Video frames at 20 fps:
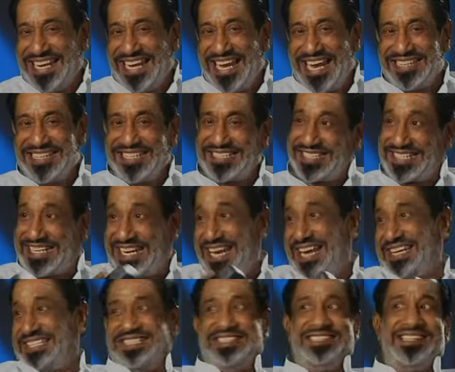On the
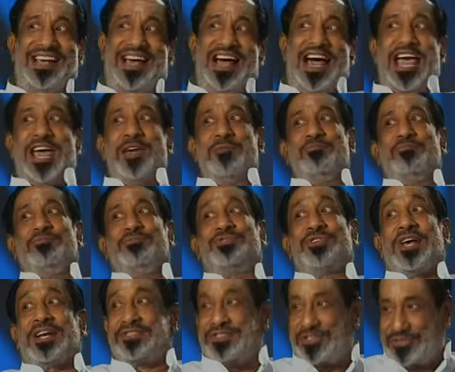stage, I am
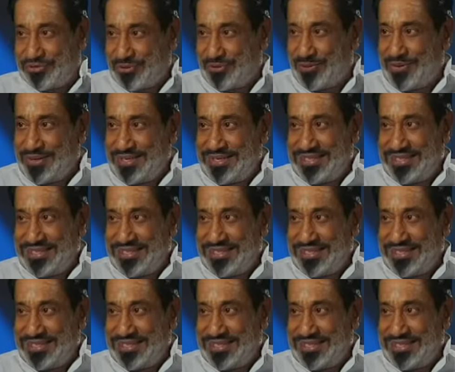successful.